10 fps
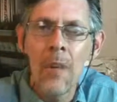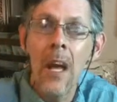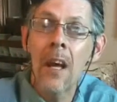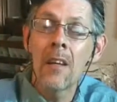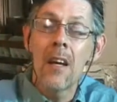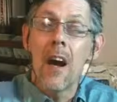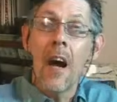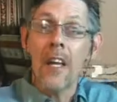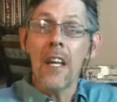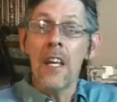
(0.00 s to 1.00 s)
And
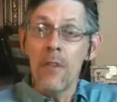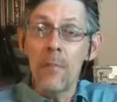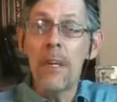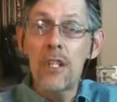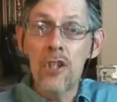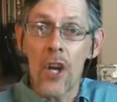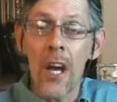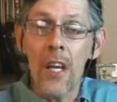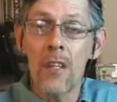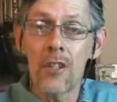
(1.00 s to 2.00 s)
I can even be
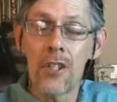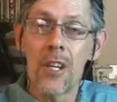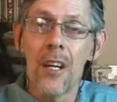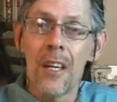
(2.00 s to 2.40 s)
changed,